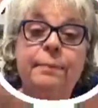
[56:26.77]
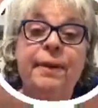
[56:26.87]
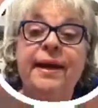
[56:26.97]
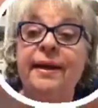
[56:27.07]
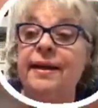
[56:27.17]

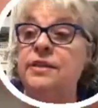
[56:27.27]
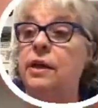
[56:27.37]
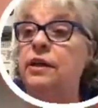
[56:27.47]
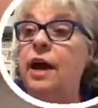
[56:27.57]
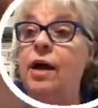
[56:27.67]
panties.
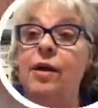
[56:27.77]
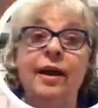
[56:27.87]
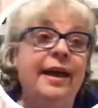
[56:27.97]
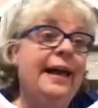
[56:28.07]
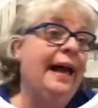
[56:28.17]
Y'all,
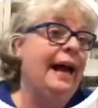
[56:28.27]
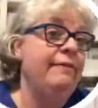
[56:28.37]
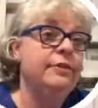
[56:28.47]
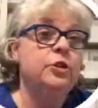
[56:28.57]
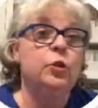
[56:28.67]
I have
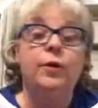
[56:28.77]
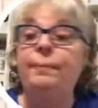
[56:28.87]
a story.